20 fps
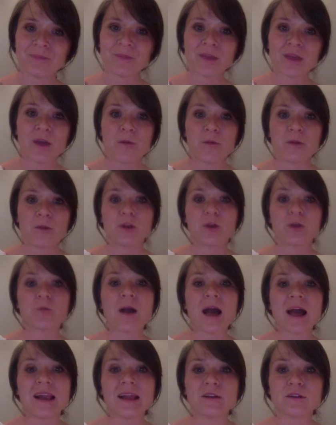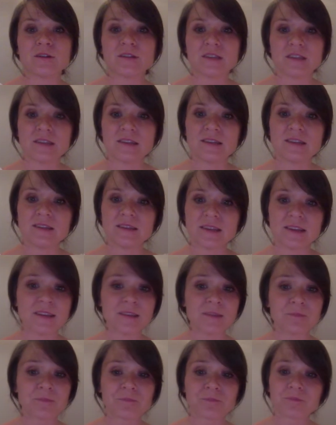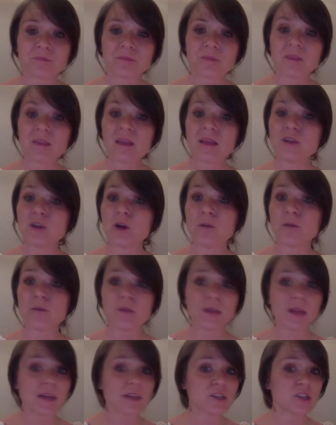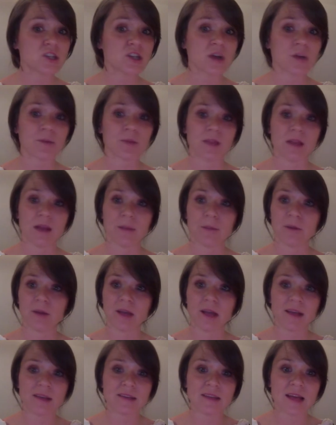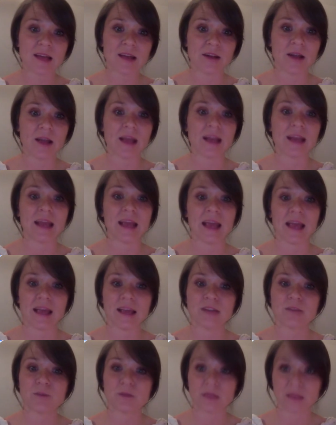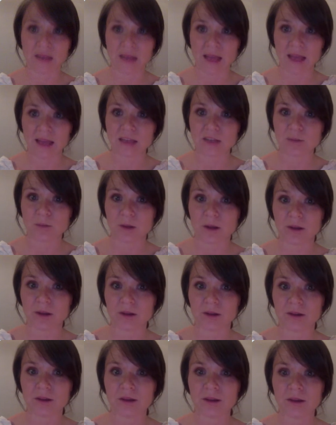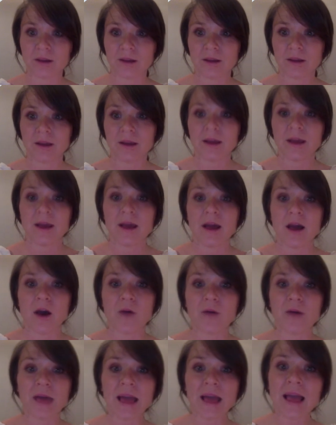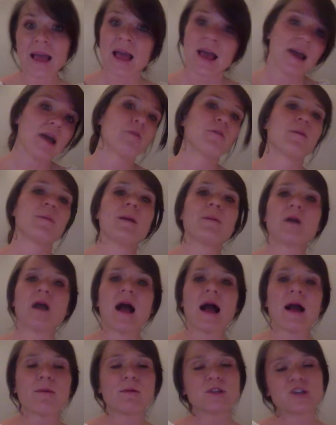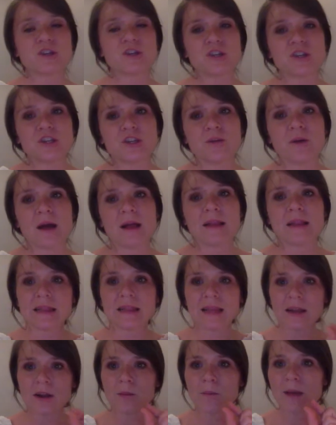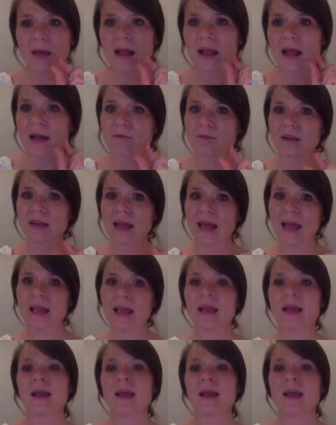When you're writing your sentences, don't forget to start with an uppercase letter and end with an end mark. Okay? Remember, I want you to do a little bit every day.